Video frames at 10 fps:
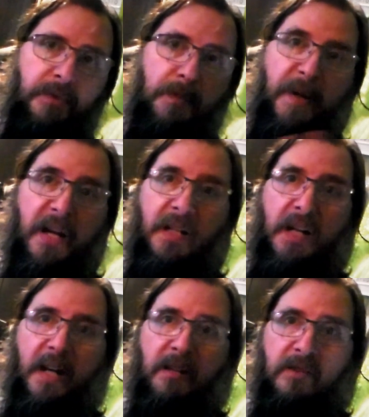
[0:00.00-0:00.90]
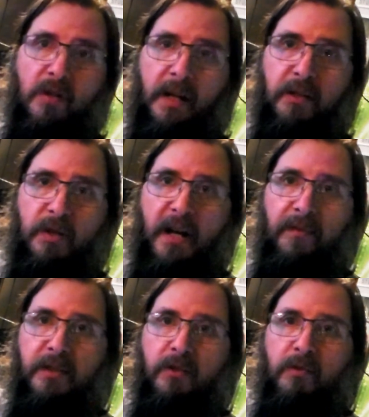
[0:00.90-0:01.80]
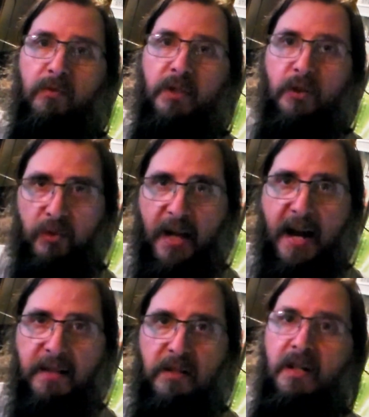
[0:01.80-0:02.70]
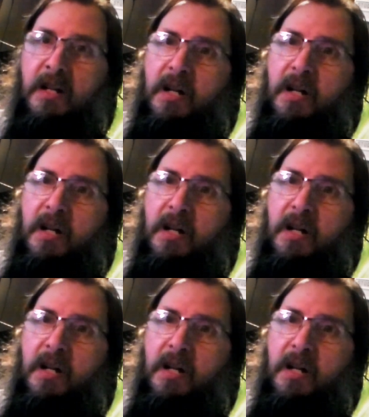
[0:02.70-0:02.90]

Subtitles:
It's a paid gig, so I do have to do that.